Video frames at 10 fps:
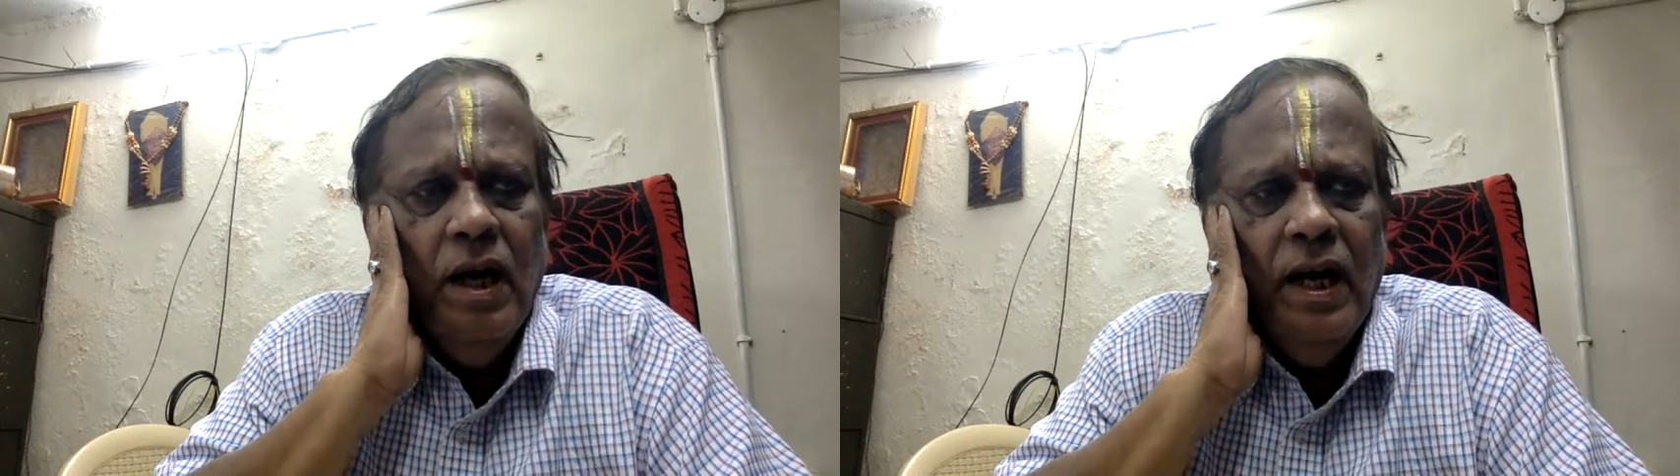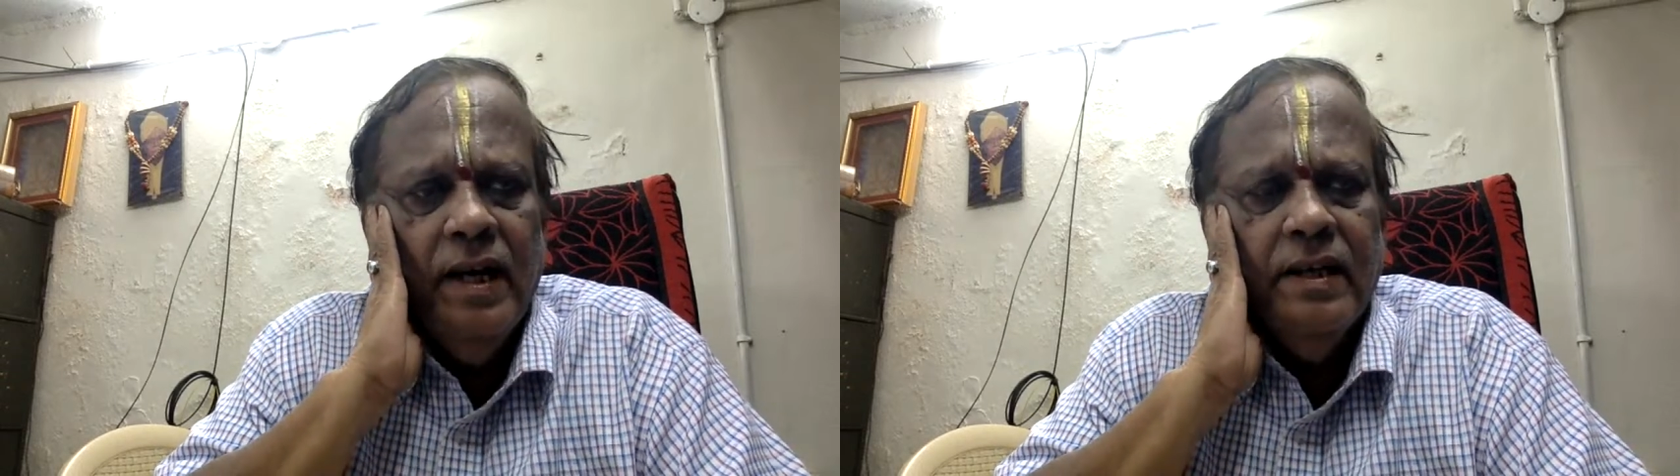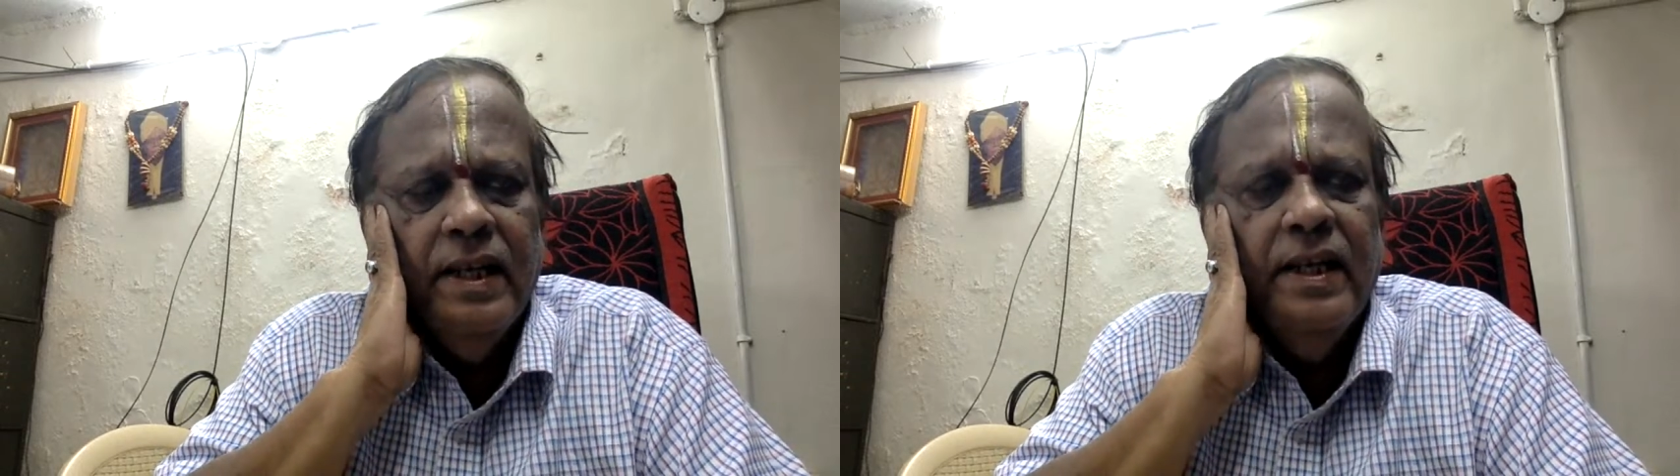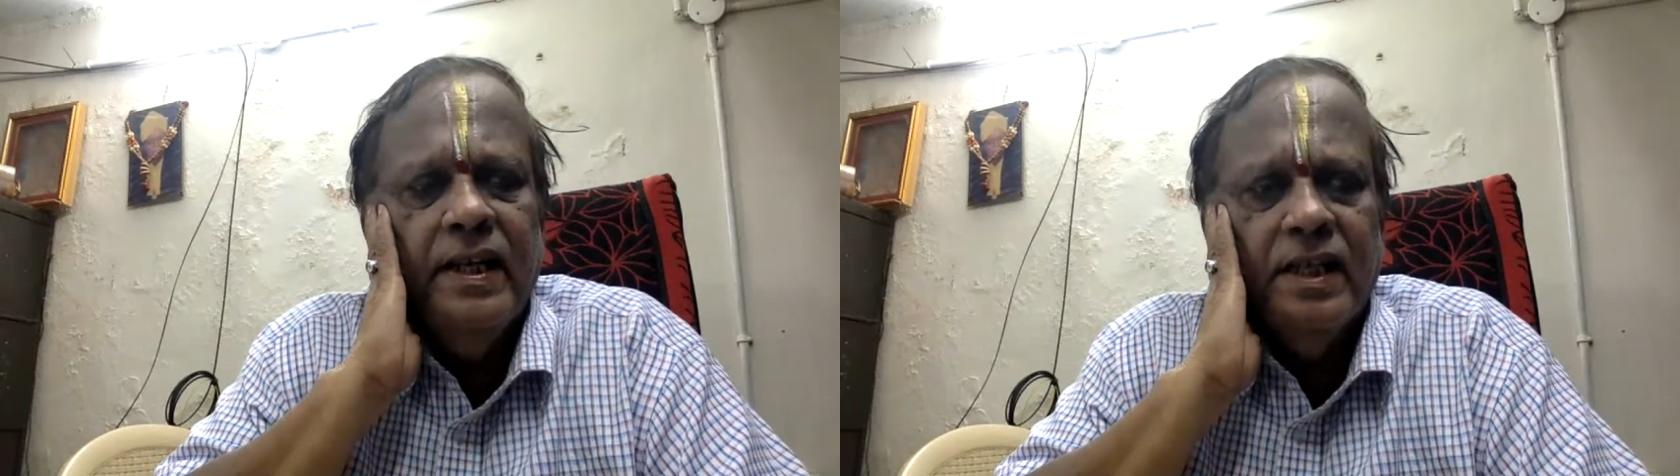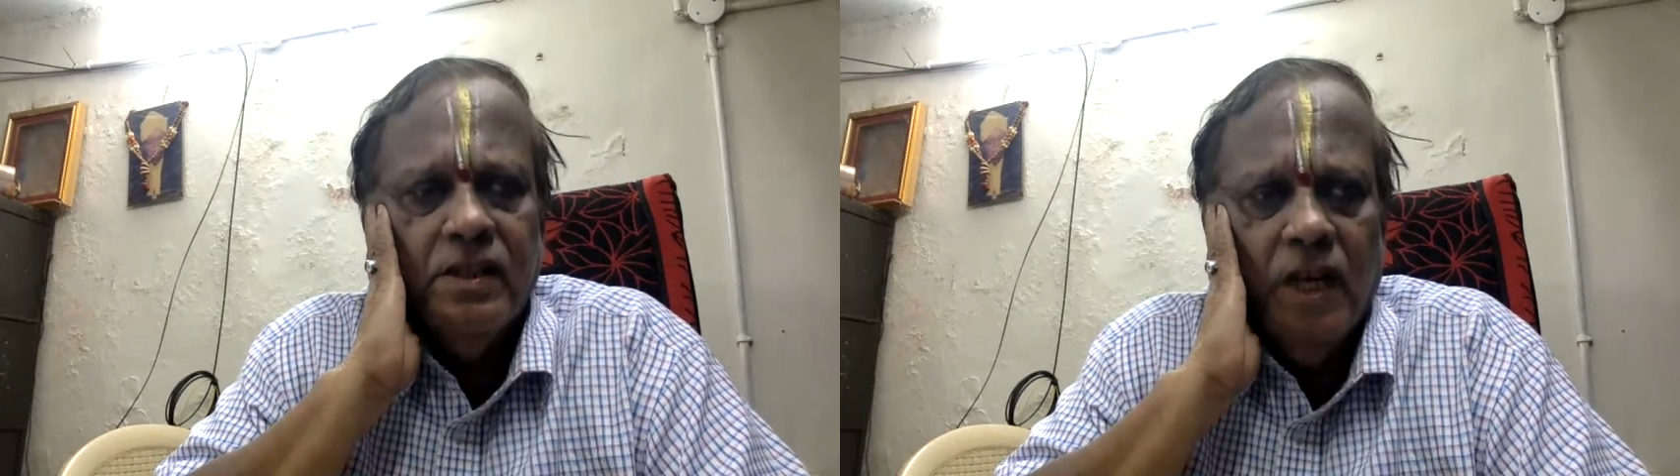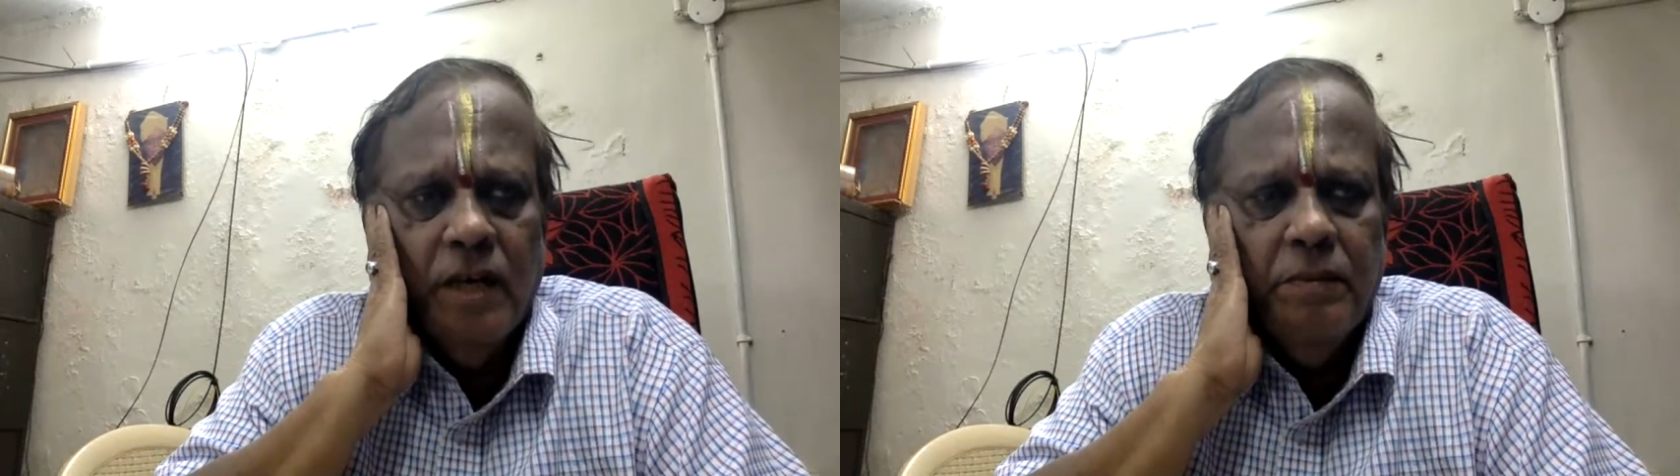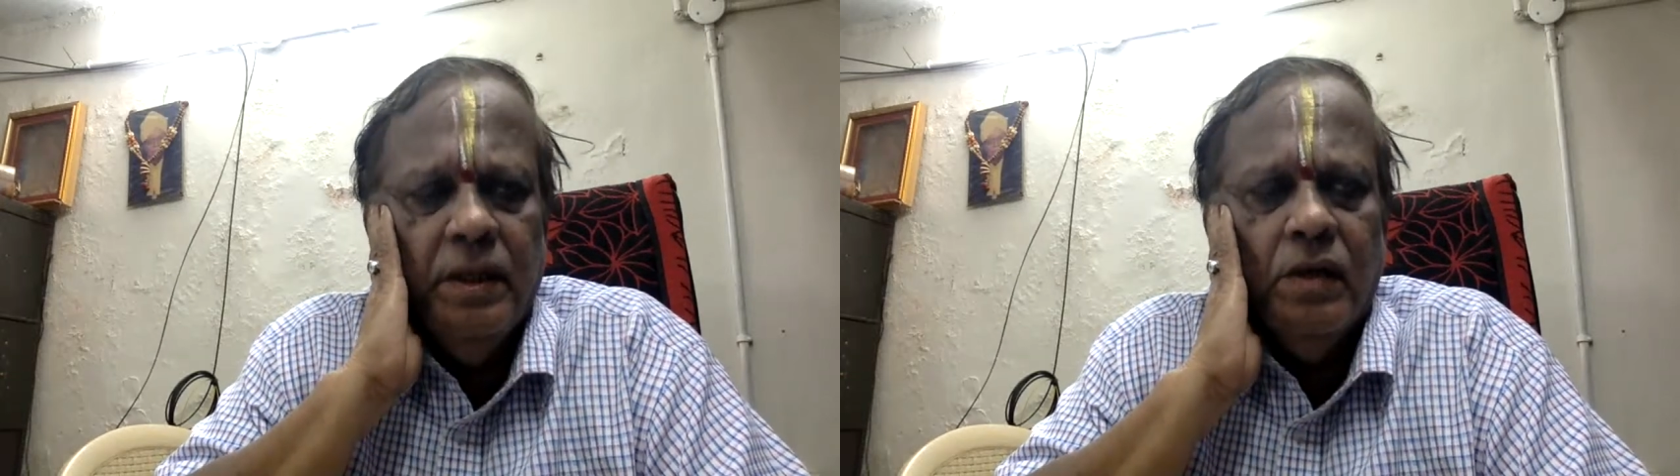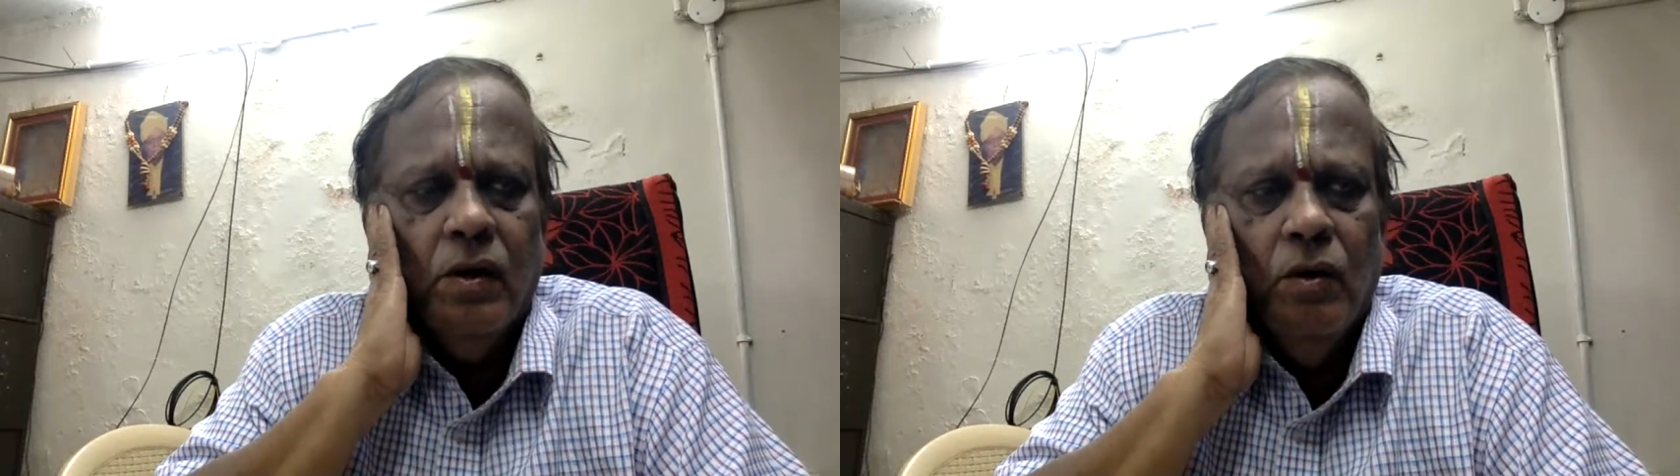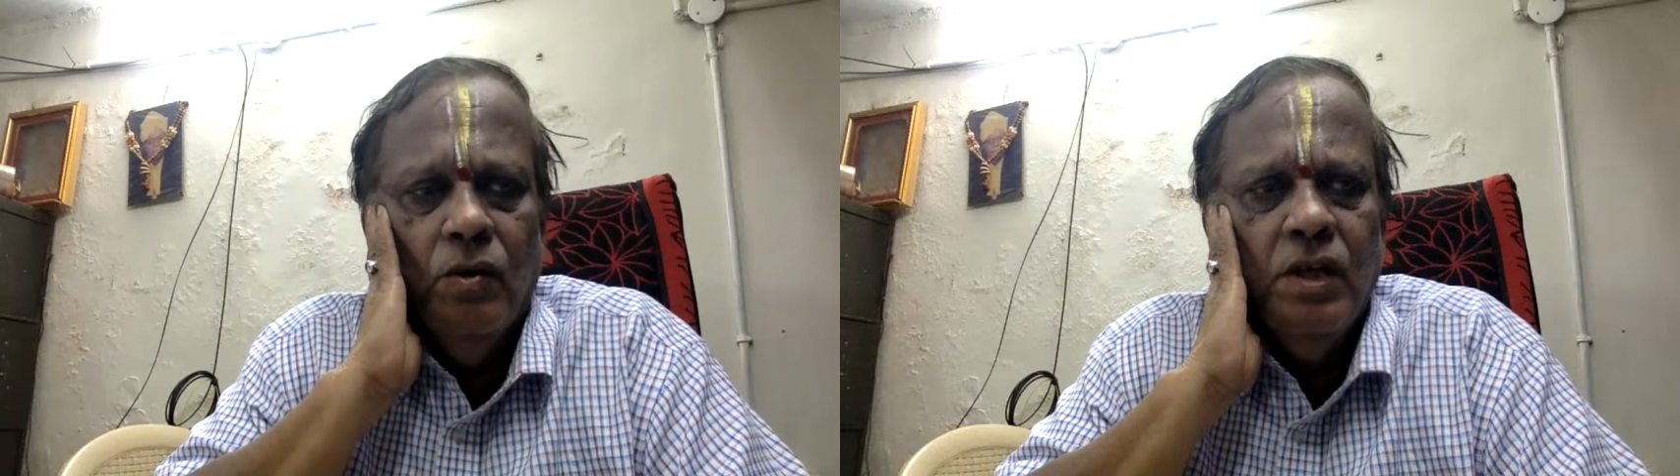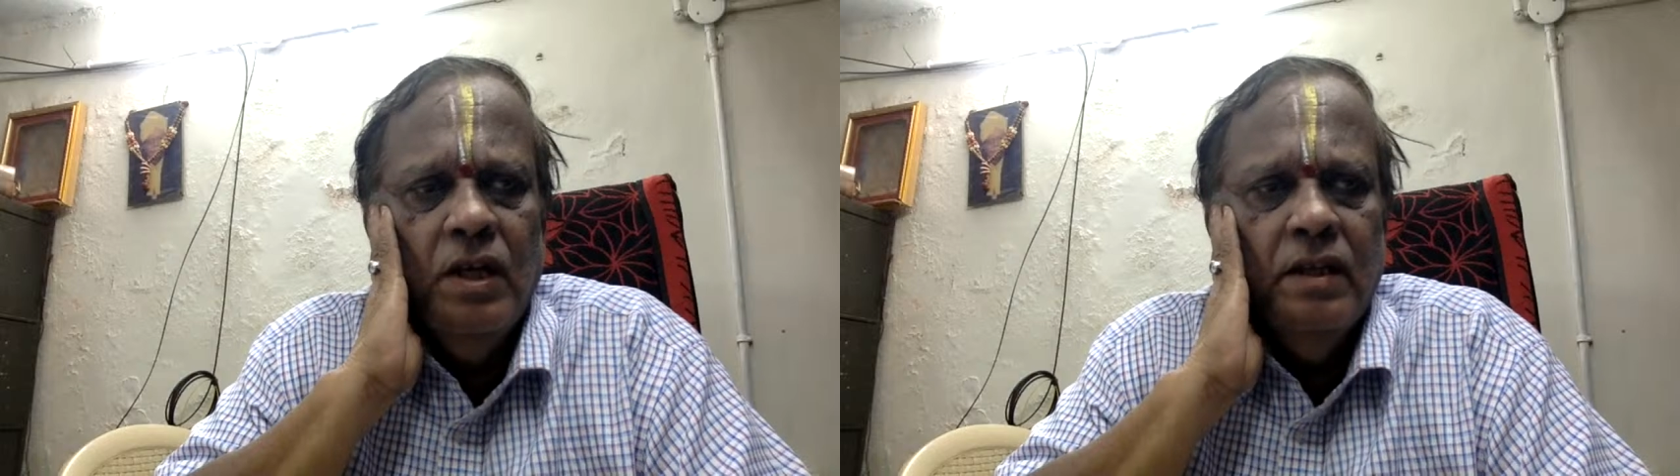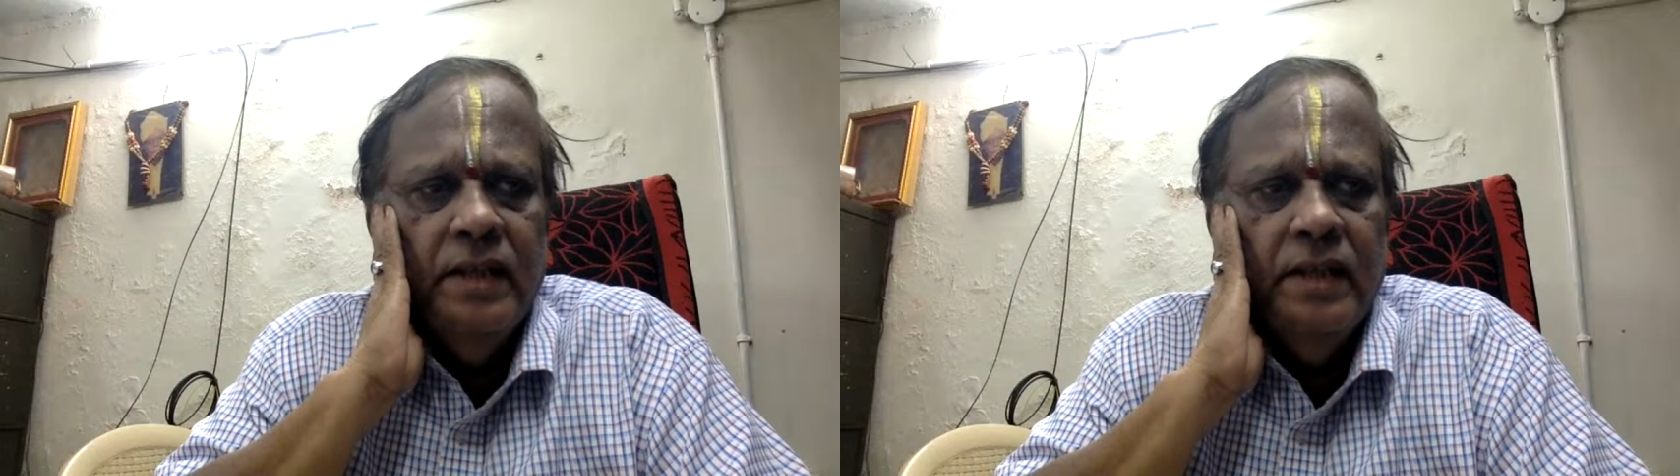and then it has not been closed.